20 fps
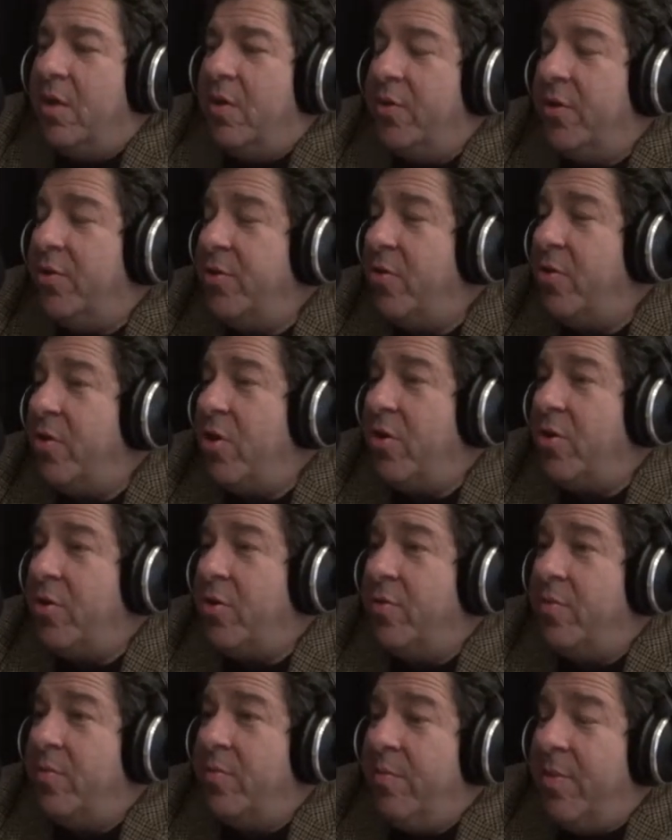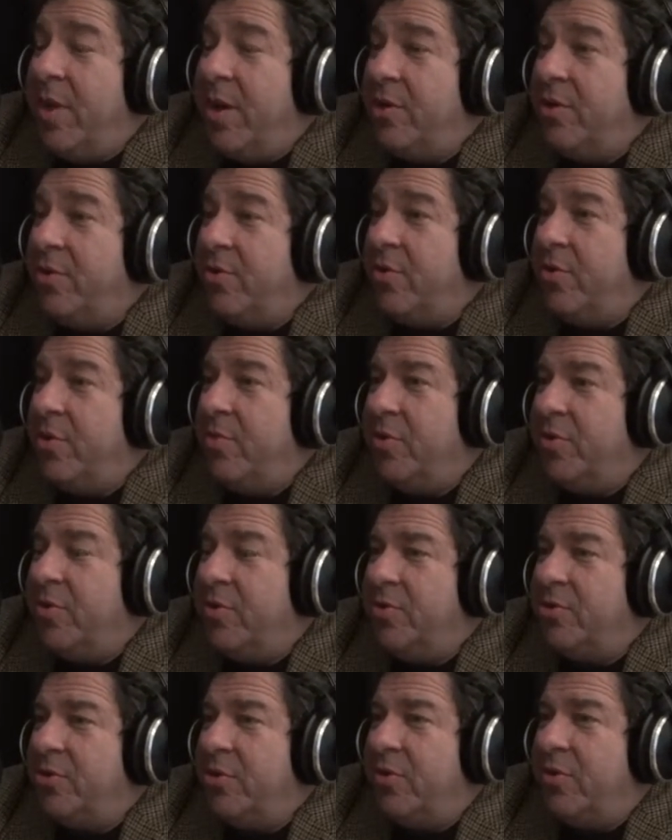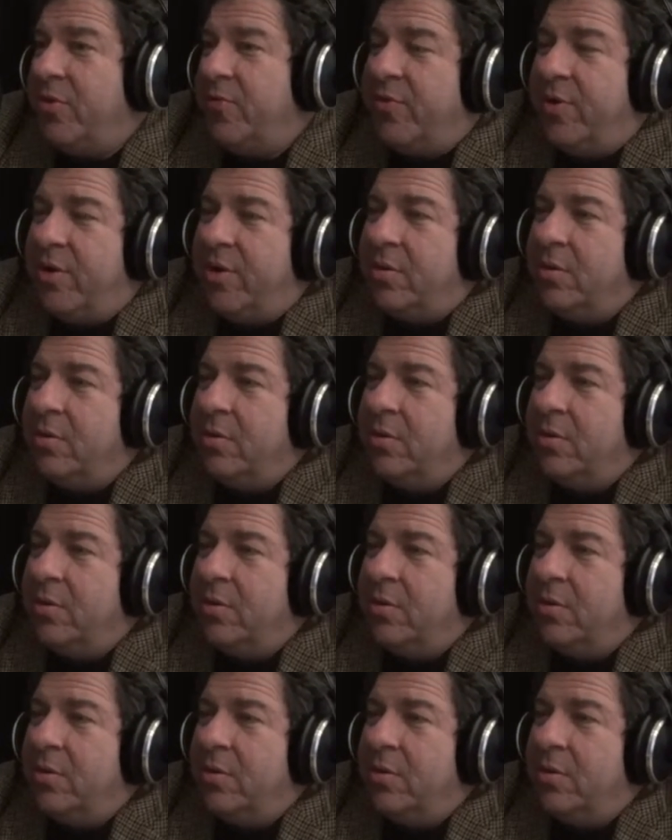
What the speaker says: They're no longer mandatory, but they're still in effect.